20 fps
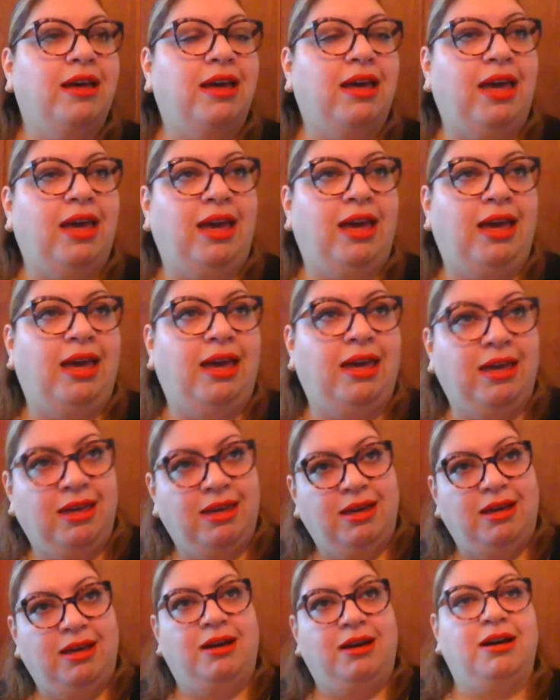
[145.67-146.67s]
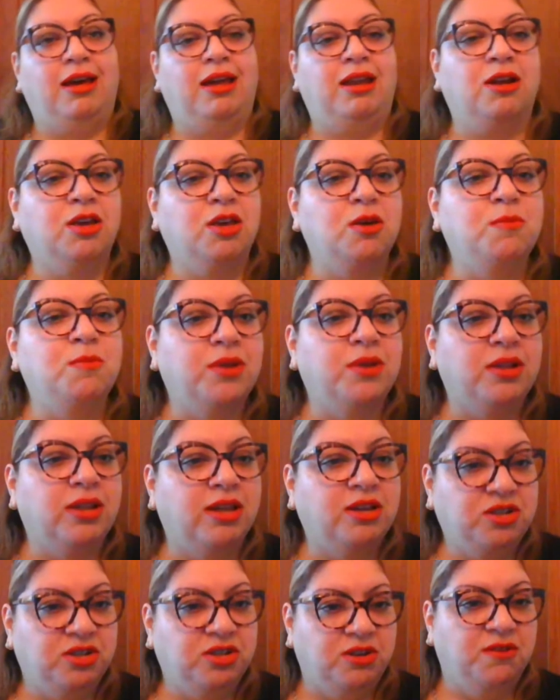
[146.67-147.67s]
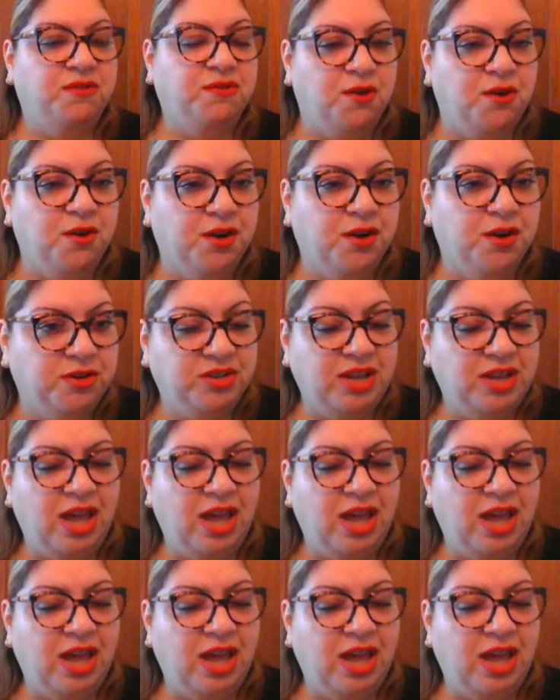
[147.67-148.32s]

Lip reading: an accumulation of foreigners,